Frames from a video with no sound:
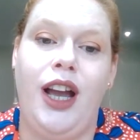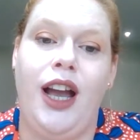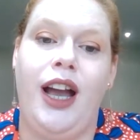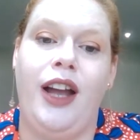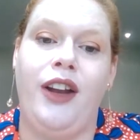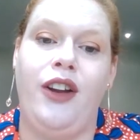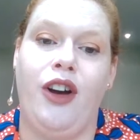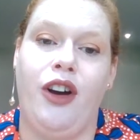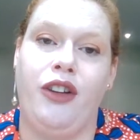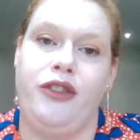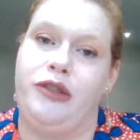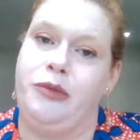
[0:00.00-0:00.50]

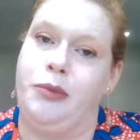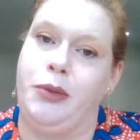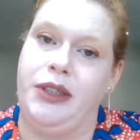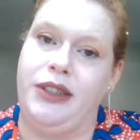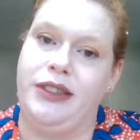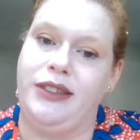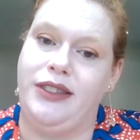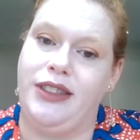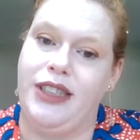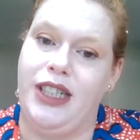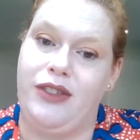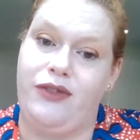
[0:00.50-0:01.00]
and
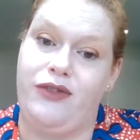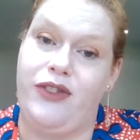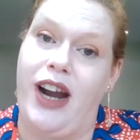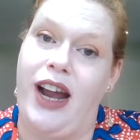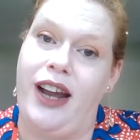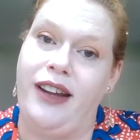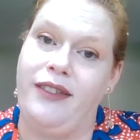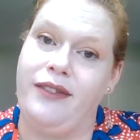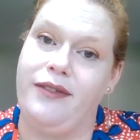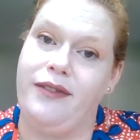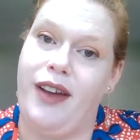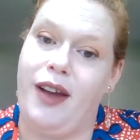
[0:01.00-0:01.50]
honourable and
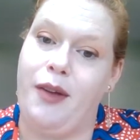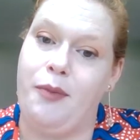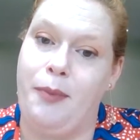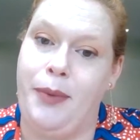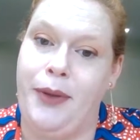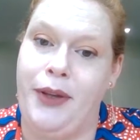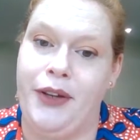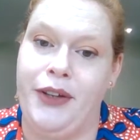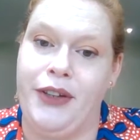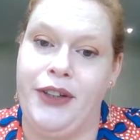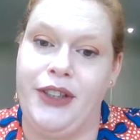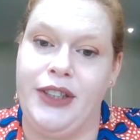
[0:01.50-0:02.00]
right and
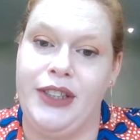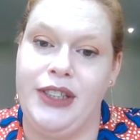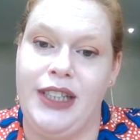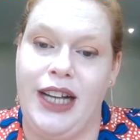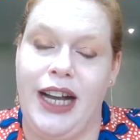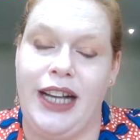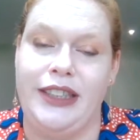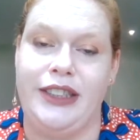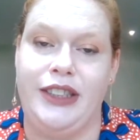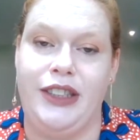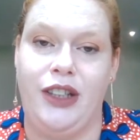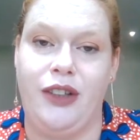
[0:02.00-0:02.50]
pure
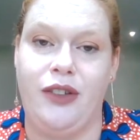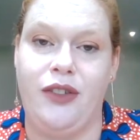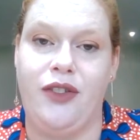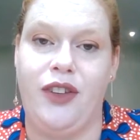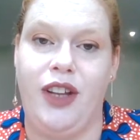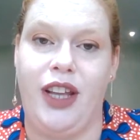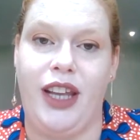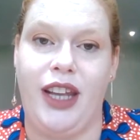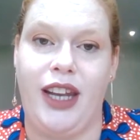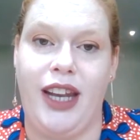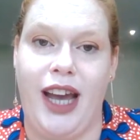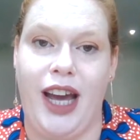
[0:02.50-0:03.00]
and
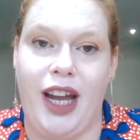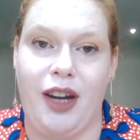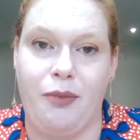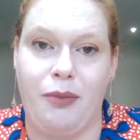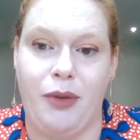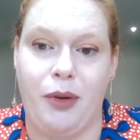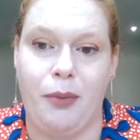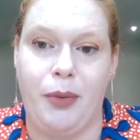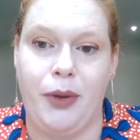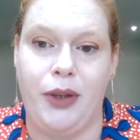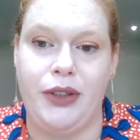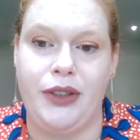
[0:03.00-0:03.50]
lovely and
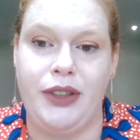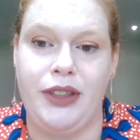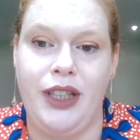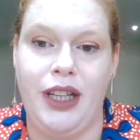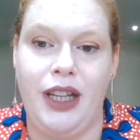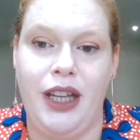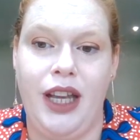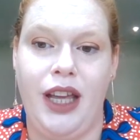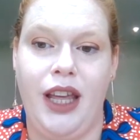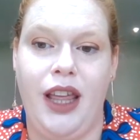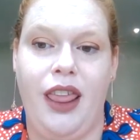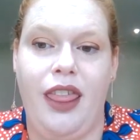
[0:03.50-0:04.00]
admirable
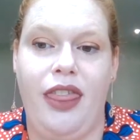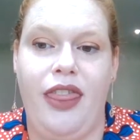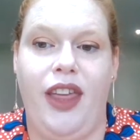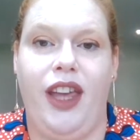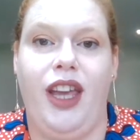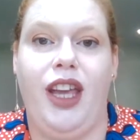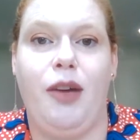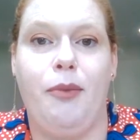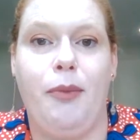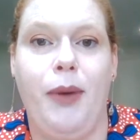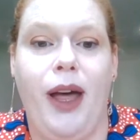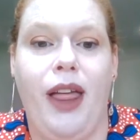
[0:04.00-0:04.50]

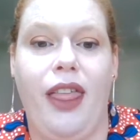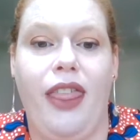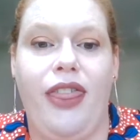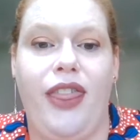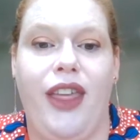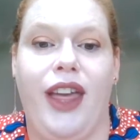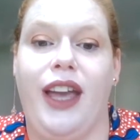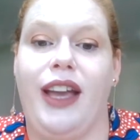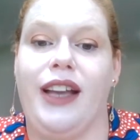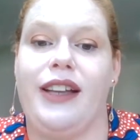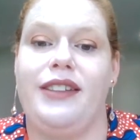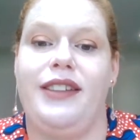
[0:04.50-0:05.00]
think about
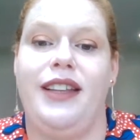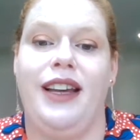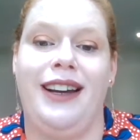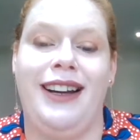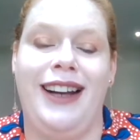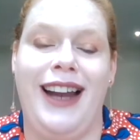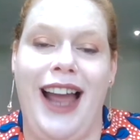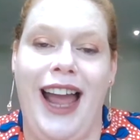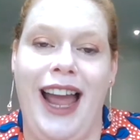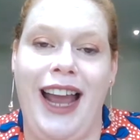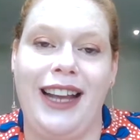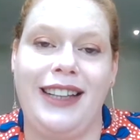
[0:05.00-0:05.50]
things that
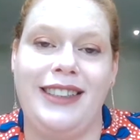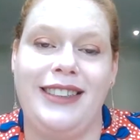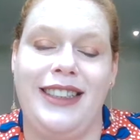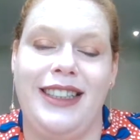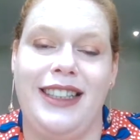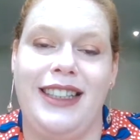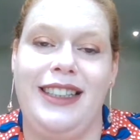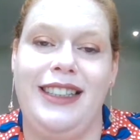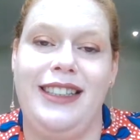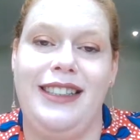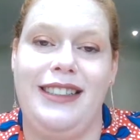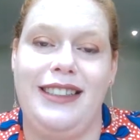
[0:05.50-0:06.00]
are
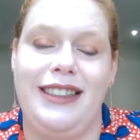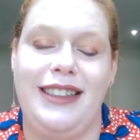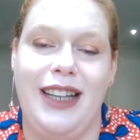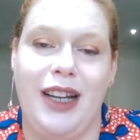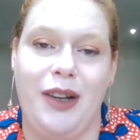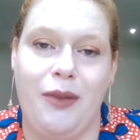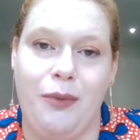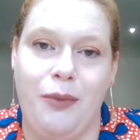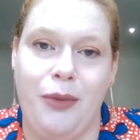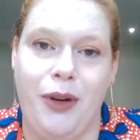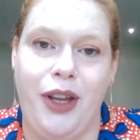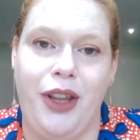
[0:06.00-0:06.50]
excellent
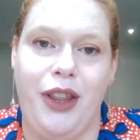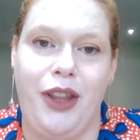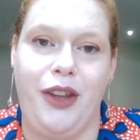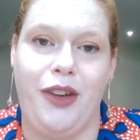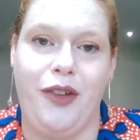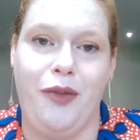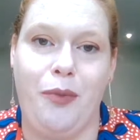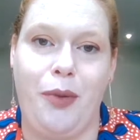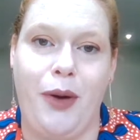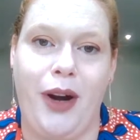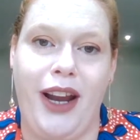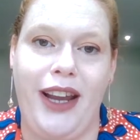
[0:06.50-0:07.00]
and worthy
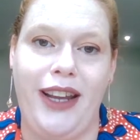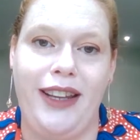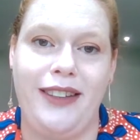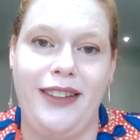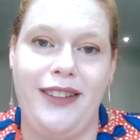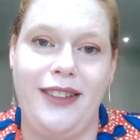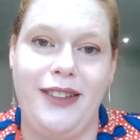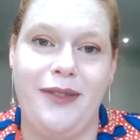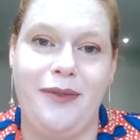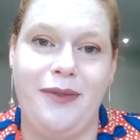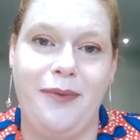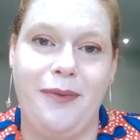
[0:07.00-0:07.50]
of
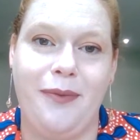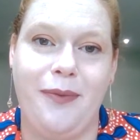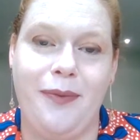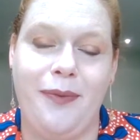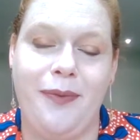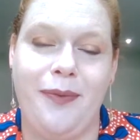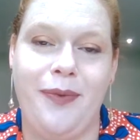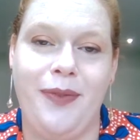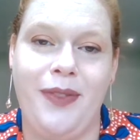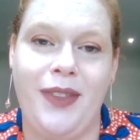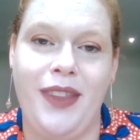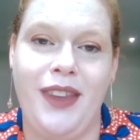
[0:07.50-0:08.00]
praise
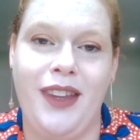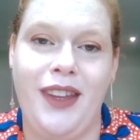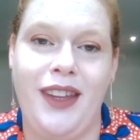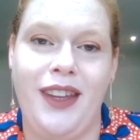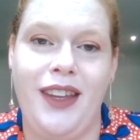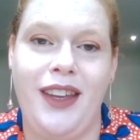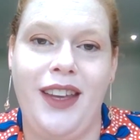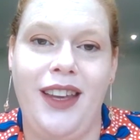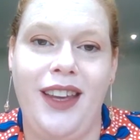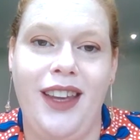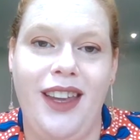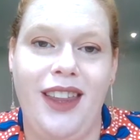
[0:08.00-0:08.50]

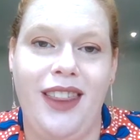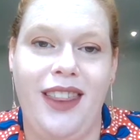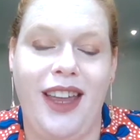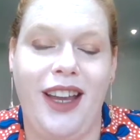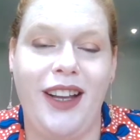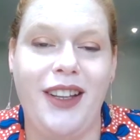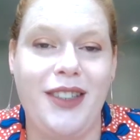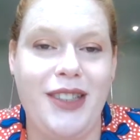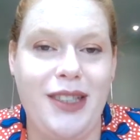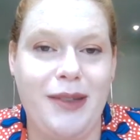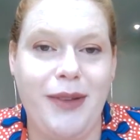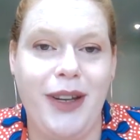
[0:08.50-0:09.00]

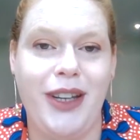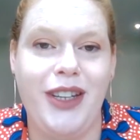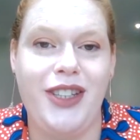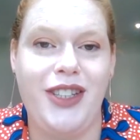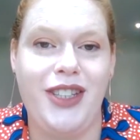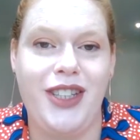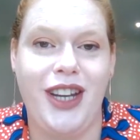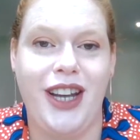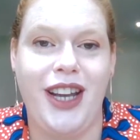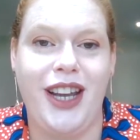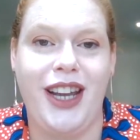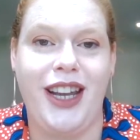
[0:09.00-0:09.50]
Thanks so
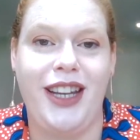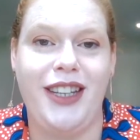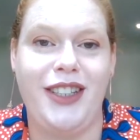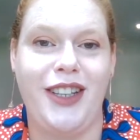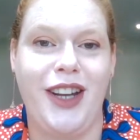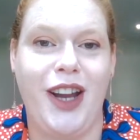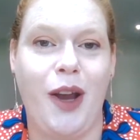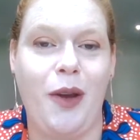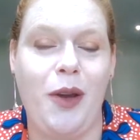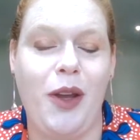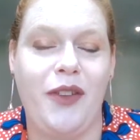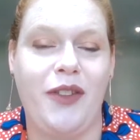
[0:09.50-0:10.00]
much, church.
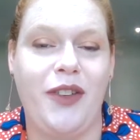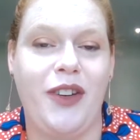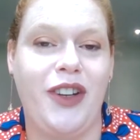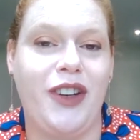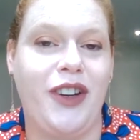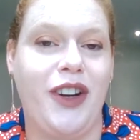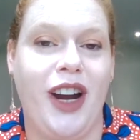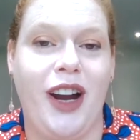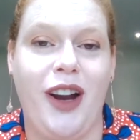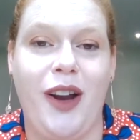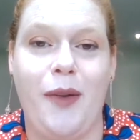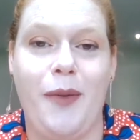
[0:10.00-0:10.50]
I hope you have
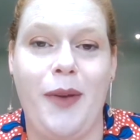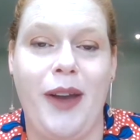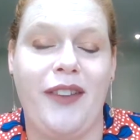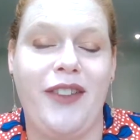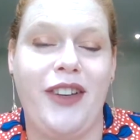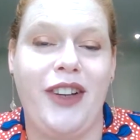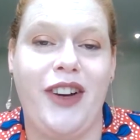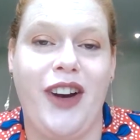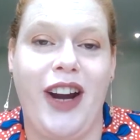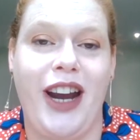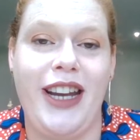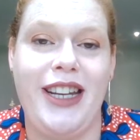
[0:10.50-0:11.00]
a, hope you have
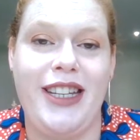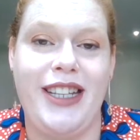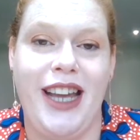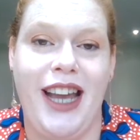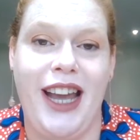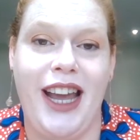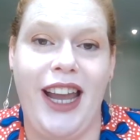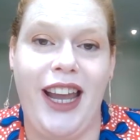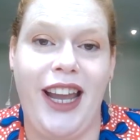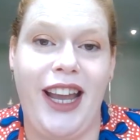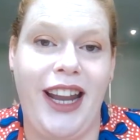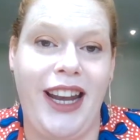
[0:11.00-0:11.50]
a great
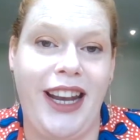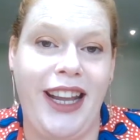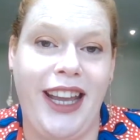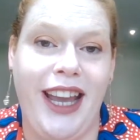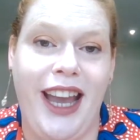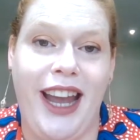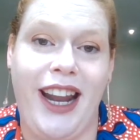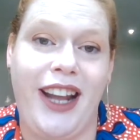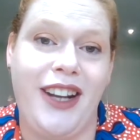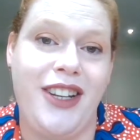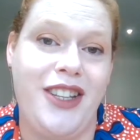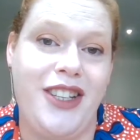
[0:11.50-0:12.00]
day. And
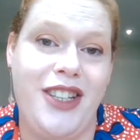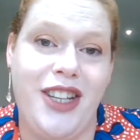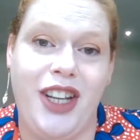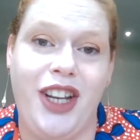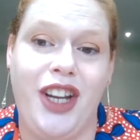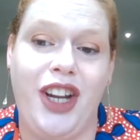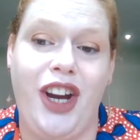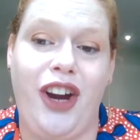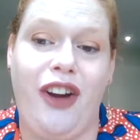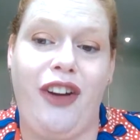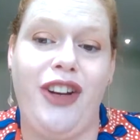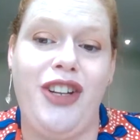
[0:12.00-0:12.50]
again, I just
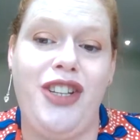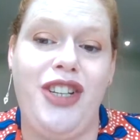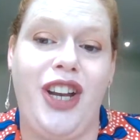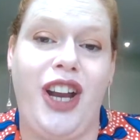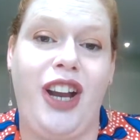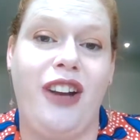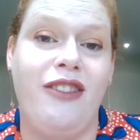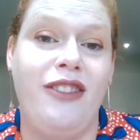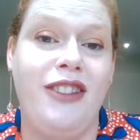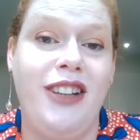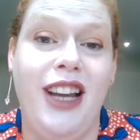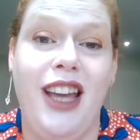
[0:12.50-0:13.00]
encourage
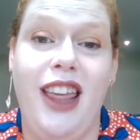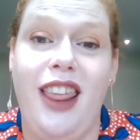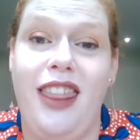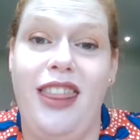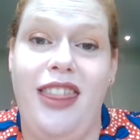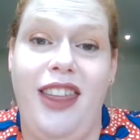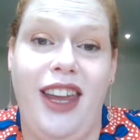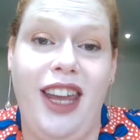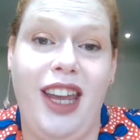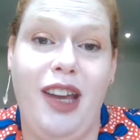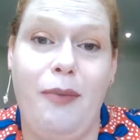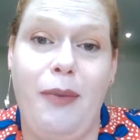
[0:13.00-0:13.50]
you
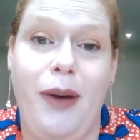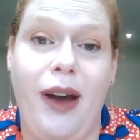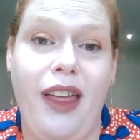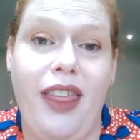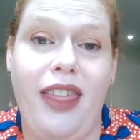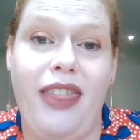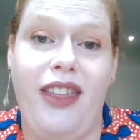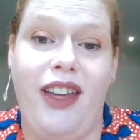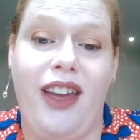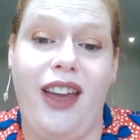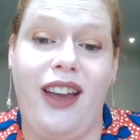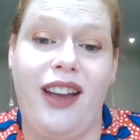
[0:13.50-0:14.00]
Think
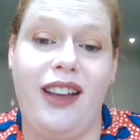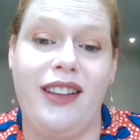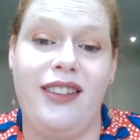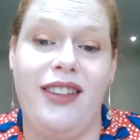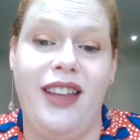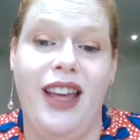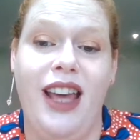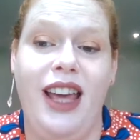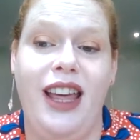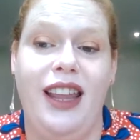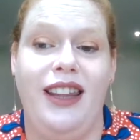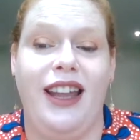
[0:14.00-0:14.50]
about things
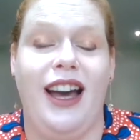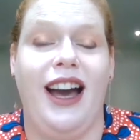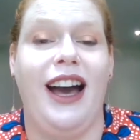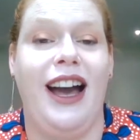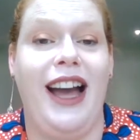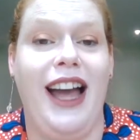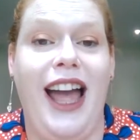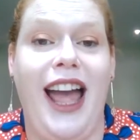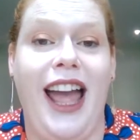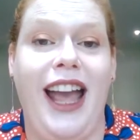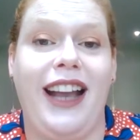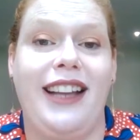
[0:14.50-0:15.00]
that
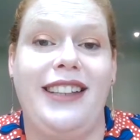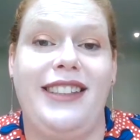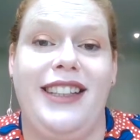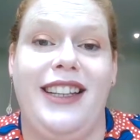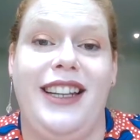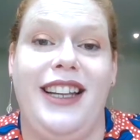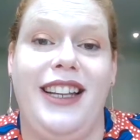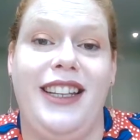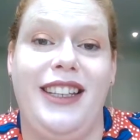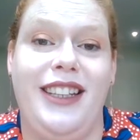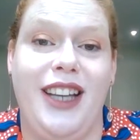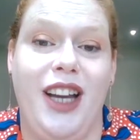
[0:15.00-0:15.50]
are
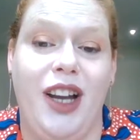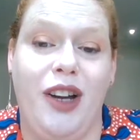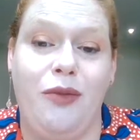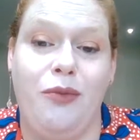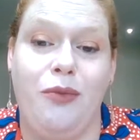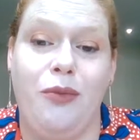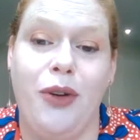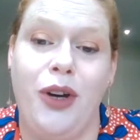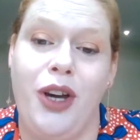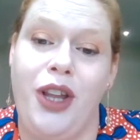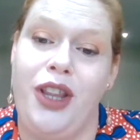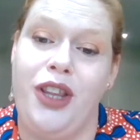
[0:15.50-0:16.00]
excellent
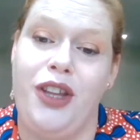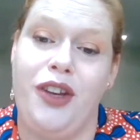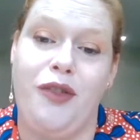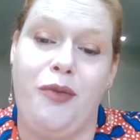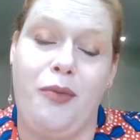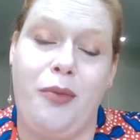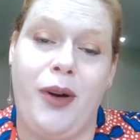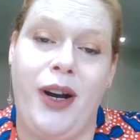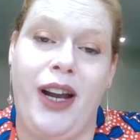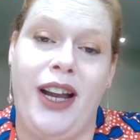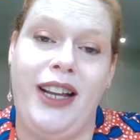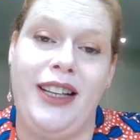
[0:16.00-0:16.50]
and worthy
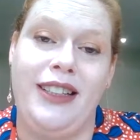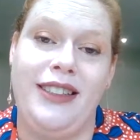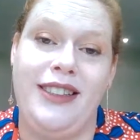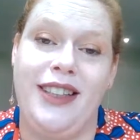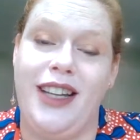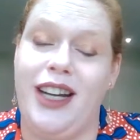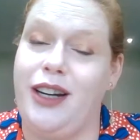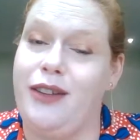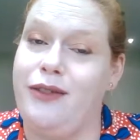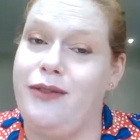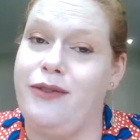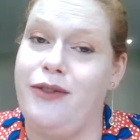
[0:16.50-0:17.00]
of praise
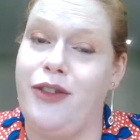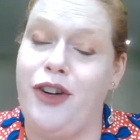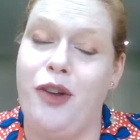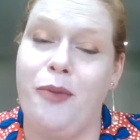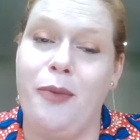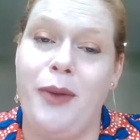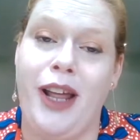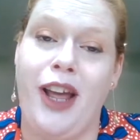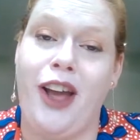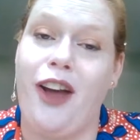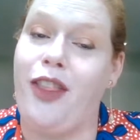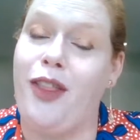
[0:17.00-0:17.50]
and
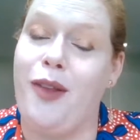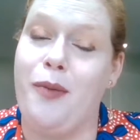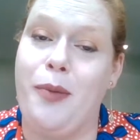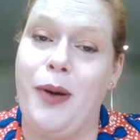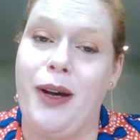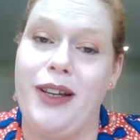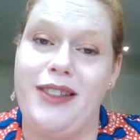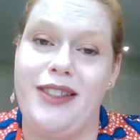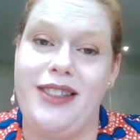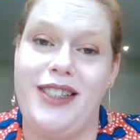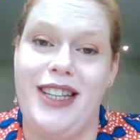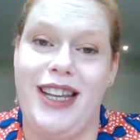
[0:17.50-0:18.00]
ruminate on the
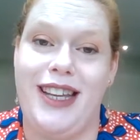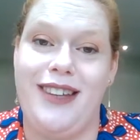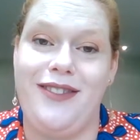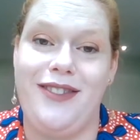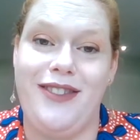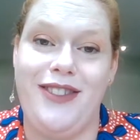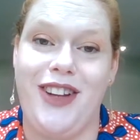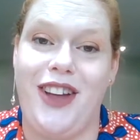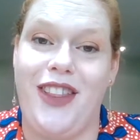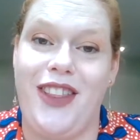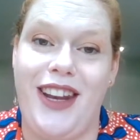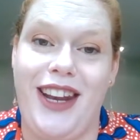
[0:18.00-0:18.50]
positive,
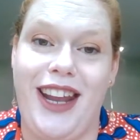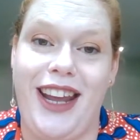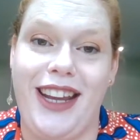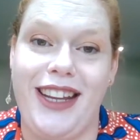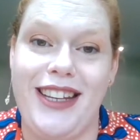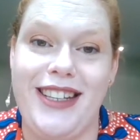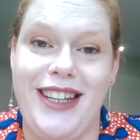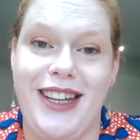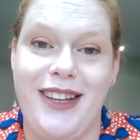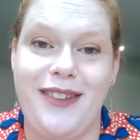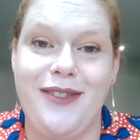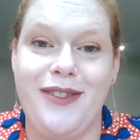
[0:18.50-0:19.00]
not the
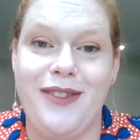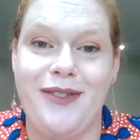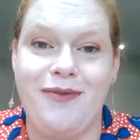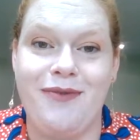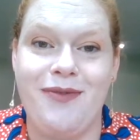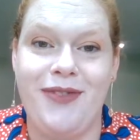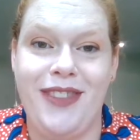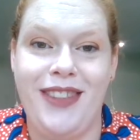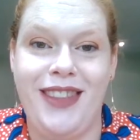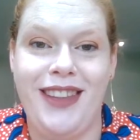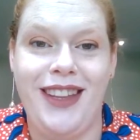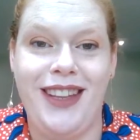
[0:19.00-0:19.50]
negative.
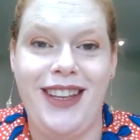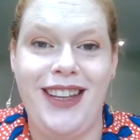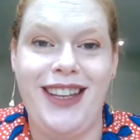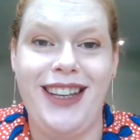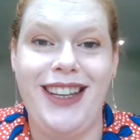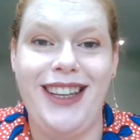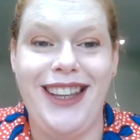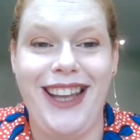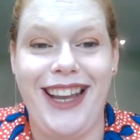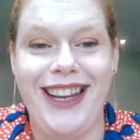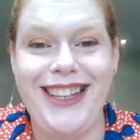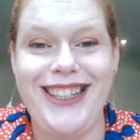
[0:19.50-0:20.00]

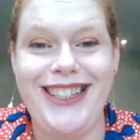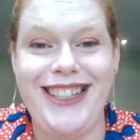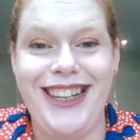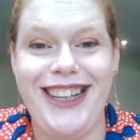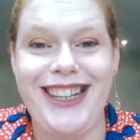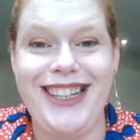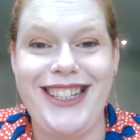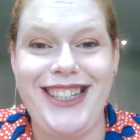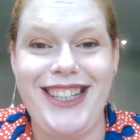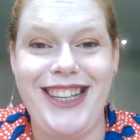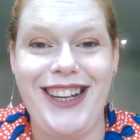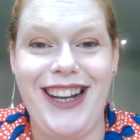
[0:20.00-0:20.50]
Thanks,
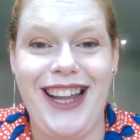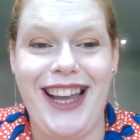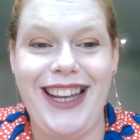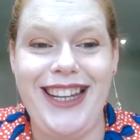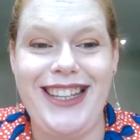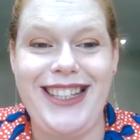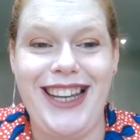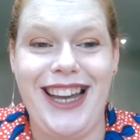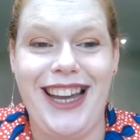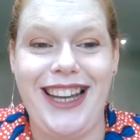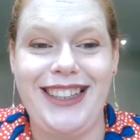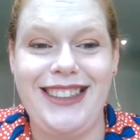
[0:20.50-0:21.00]
Jert. See you
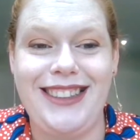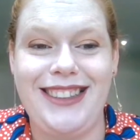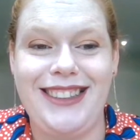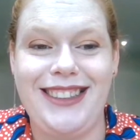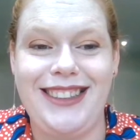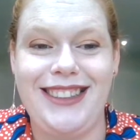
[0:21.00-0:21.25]
later.